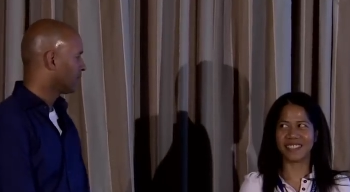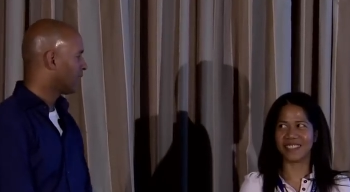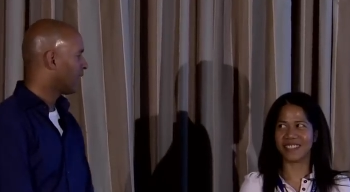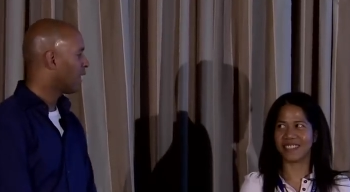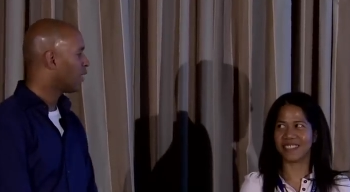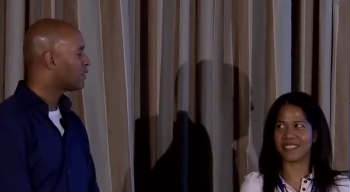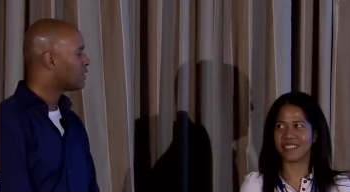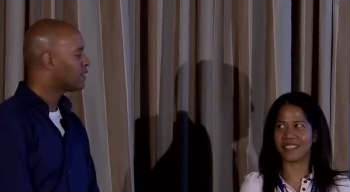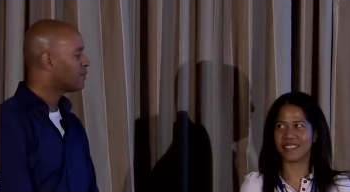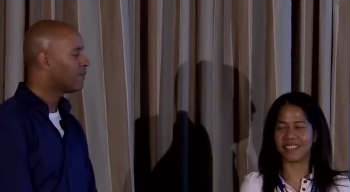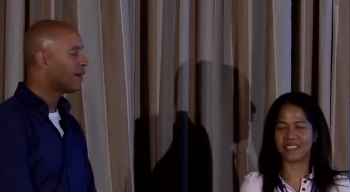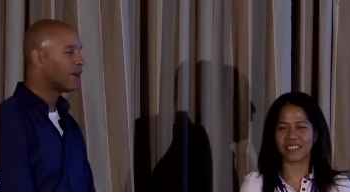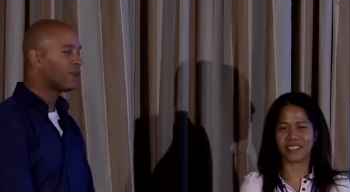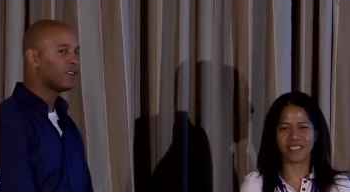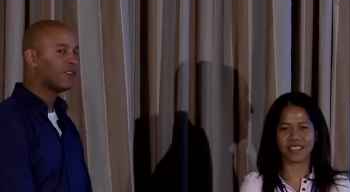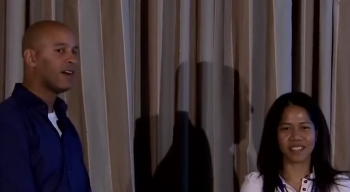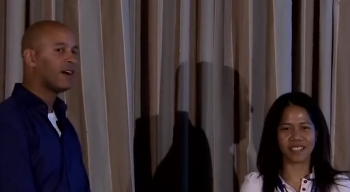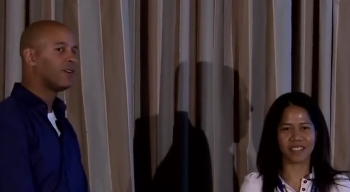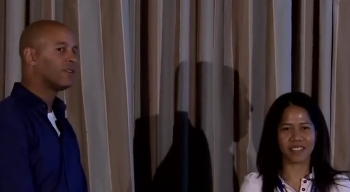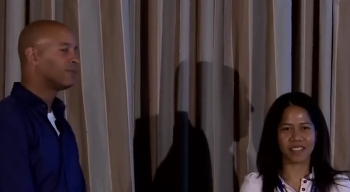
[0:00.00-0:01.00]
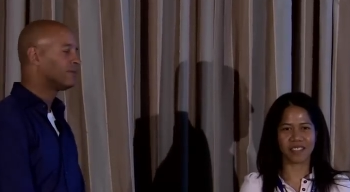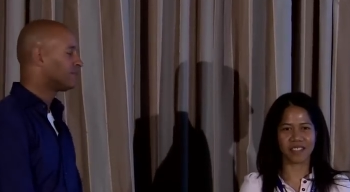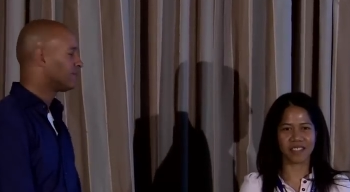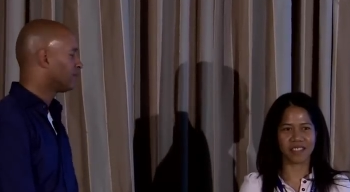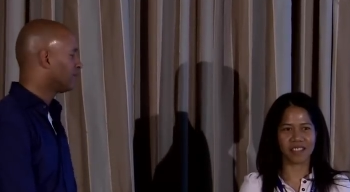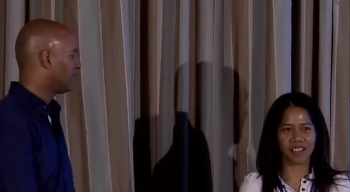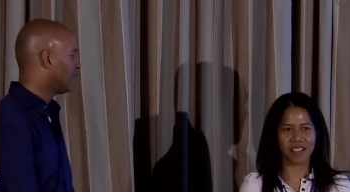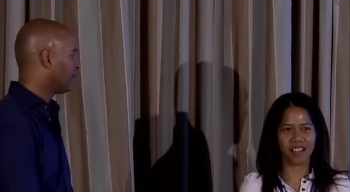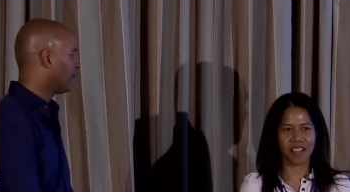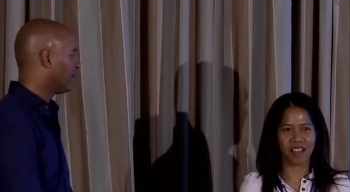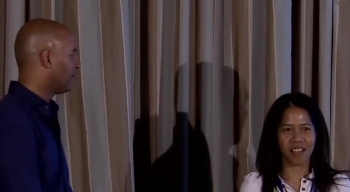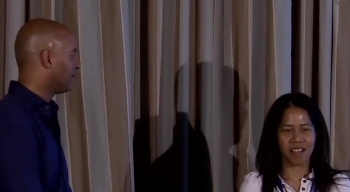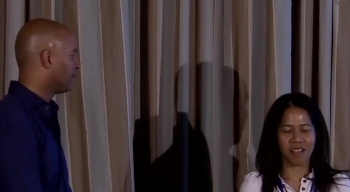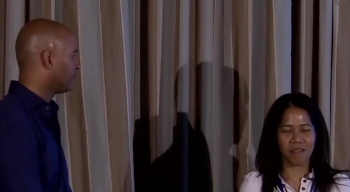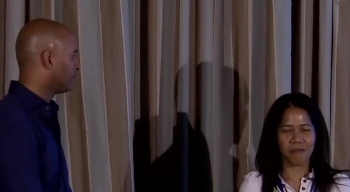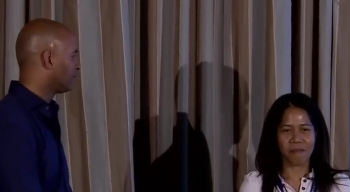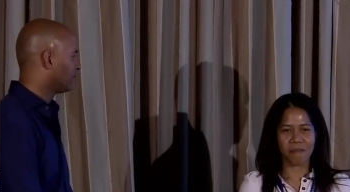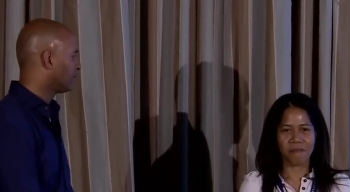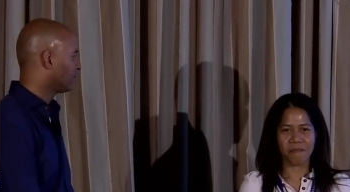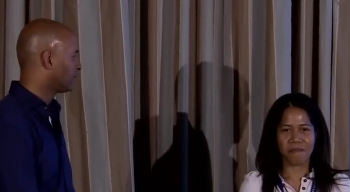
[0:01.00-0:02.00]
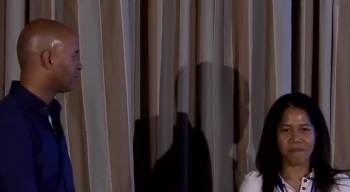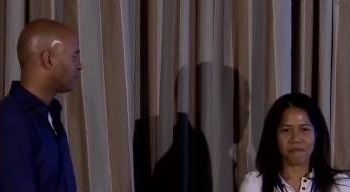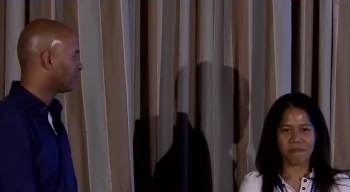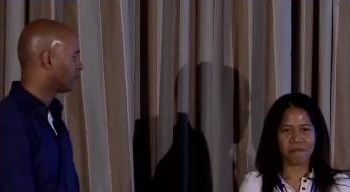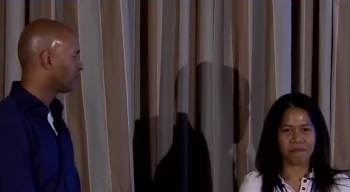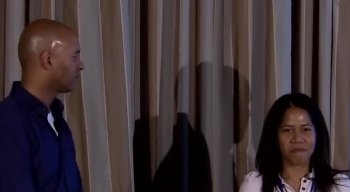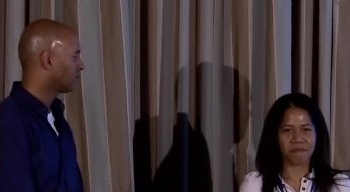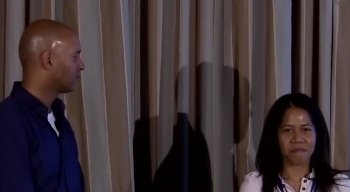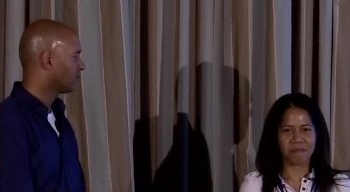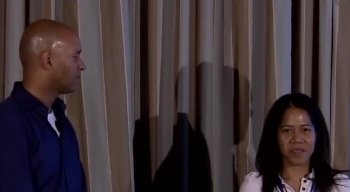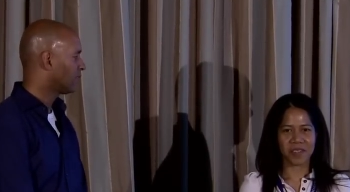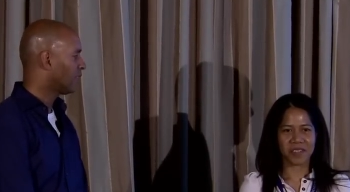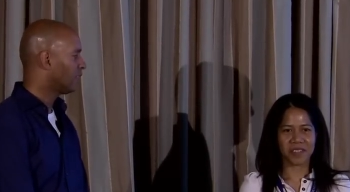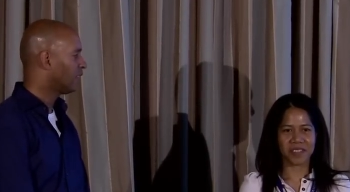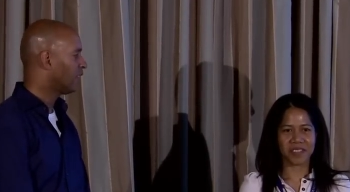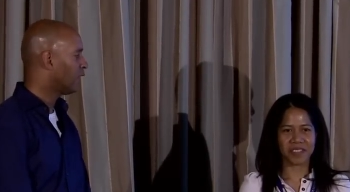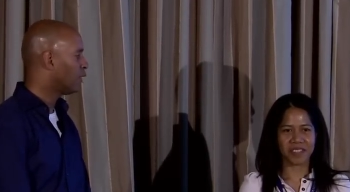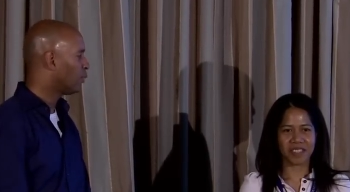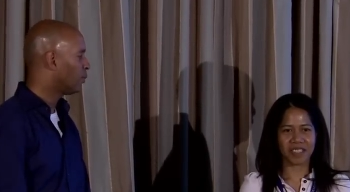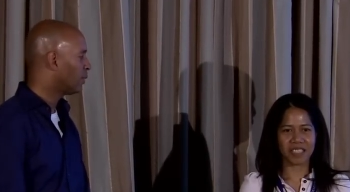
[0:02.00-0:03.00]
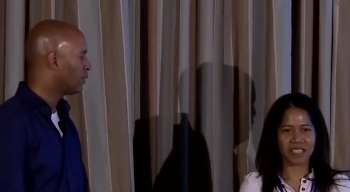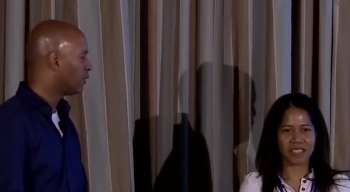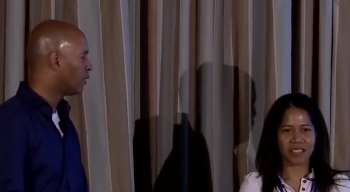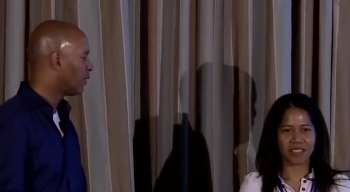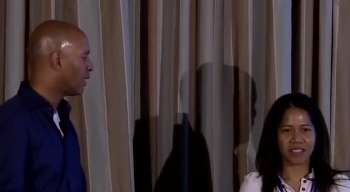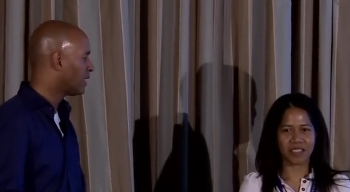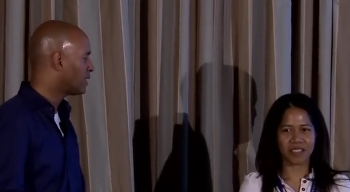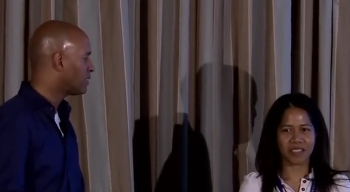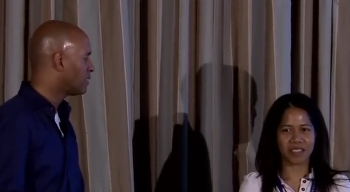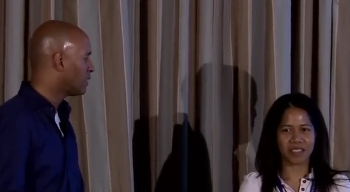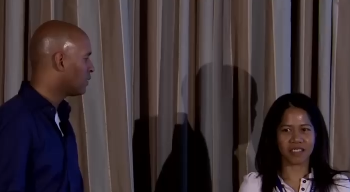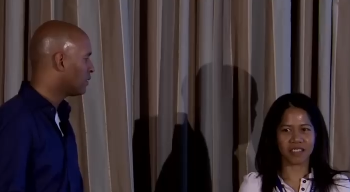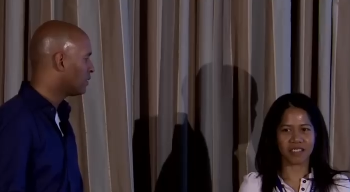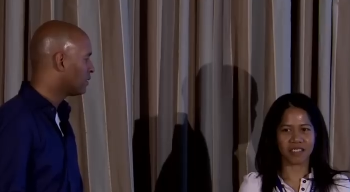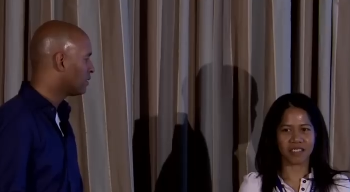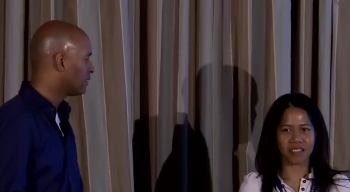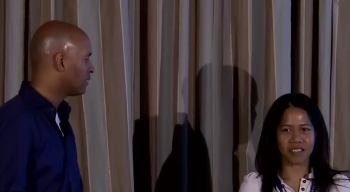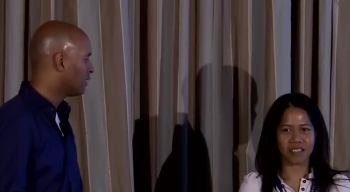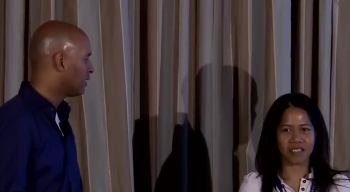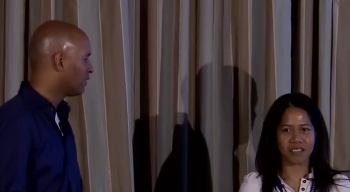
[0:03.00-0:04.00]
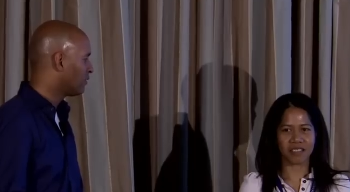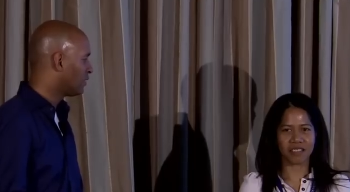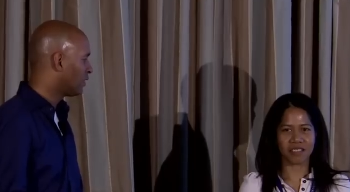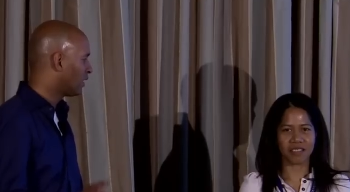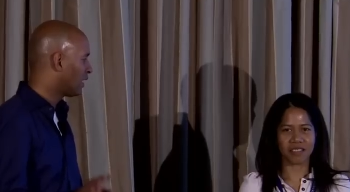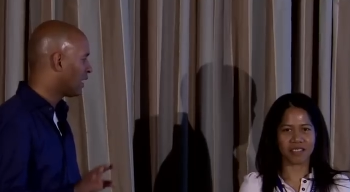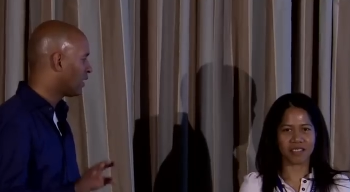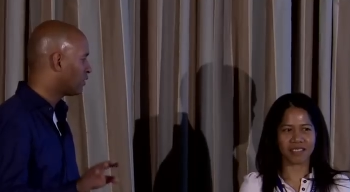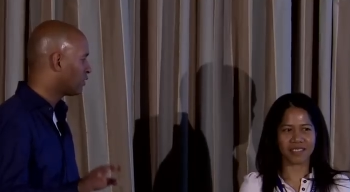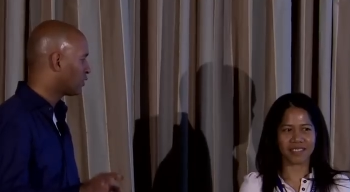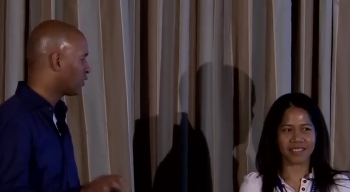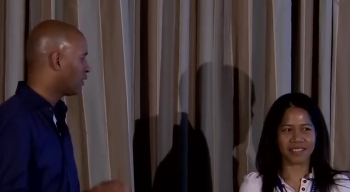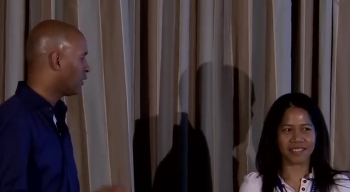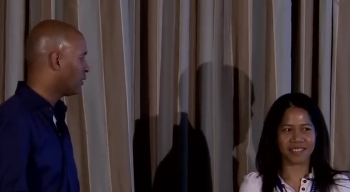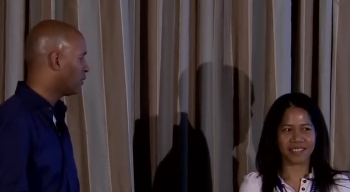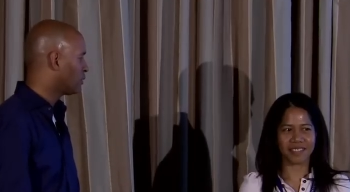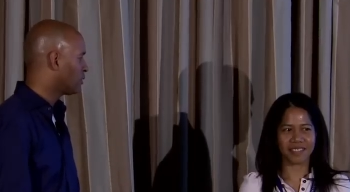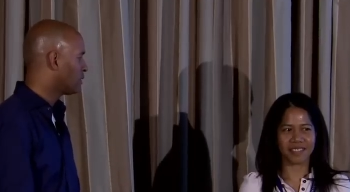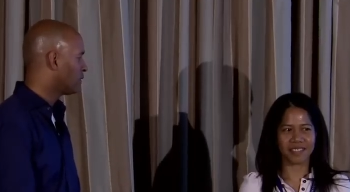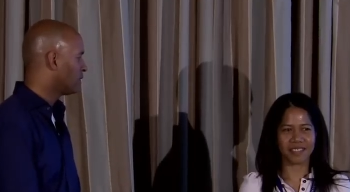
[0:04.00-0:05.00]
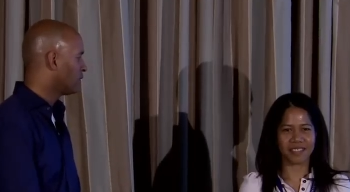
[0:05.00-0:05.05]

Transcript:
Speaker 1: How is it better now? Tell me. Can they open their eyes, though, if the light is closed?